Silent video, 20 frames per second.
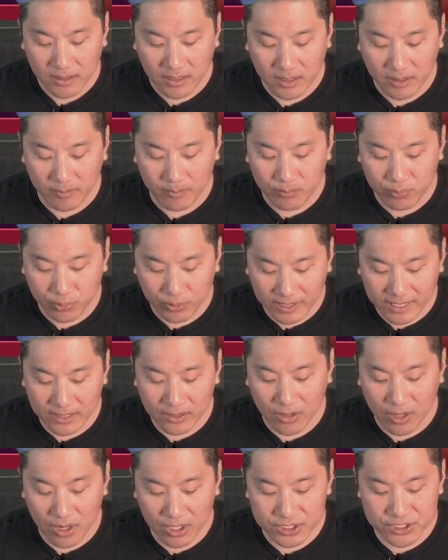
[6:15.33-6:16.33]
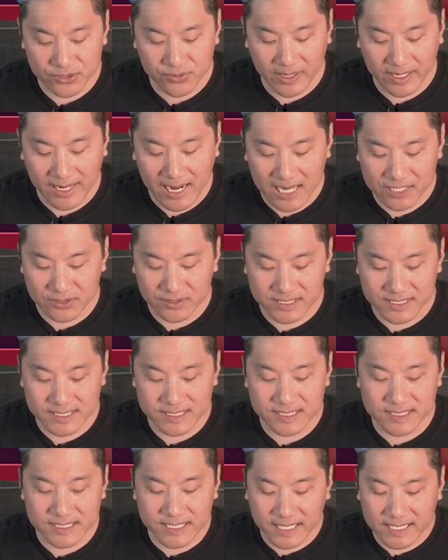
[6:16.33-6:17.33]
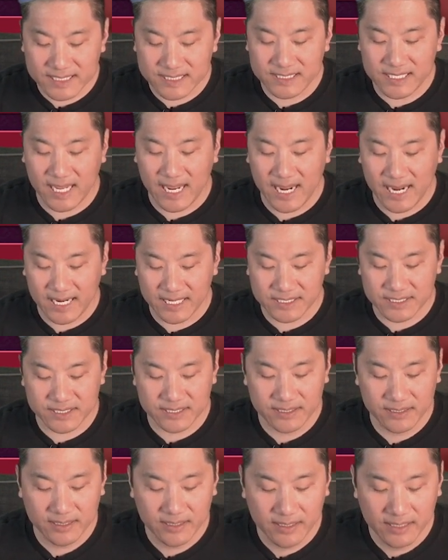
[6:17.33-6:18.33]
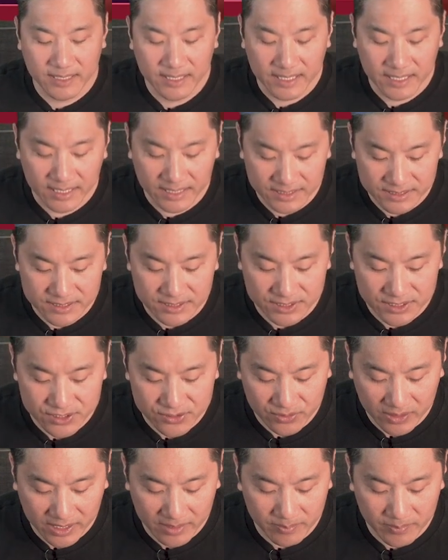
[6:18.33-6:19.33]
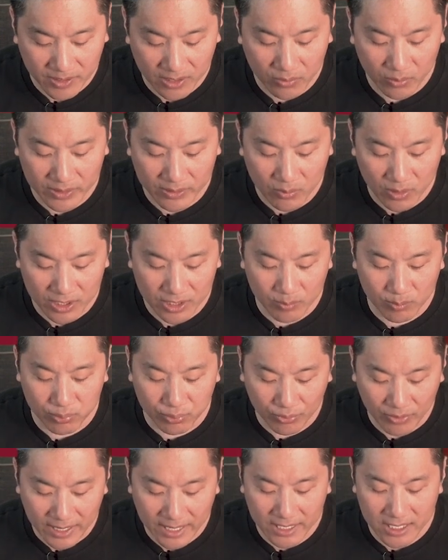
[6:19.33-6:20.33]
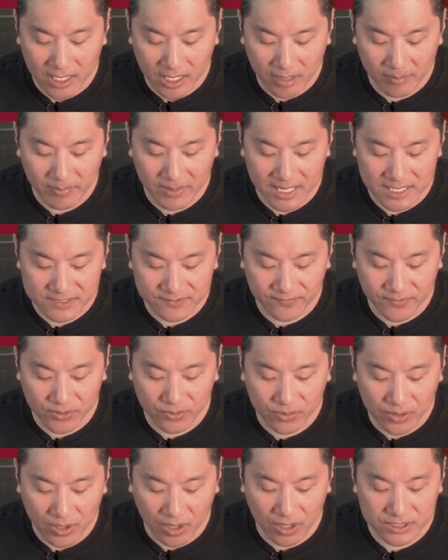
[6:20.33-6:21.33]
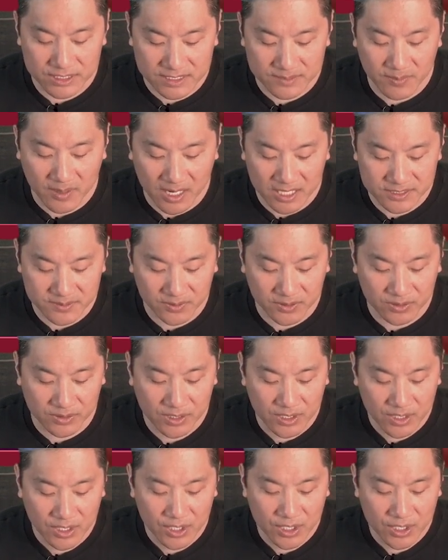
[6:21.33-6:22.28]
a pretty long straight. Actually 6 to ace is the straight, but we want to break up as few cards as possible.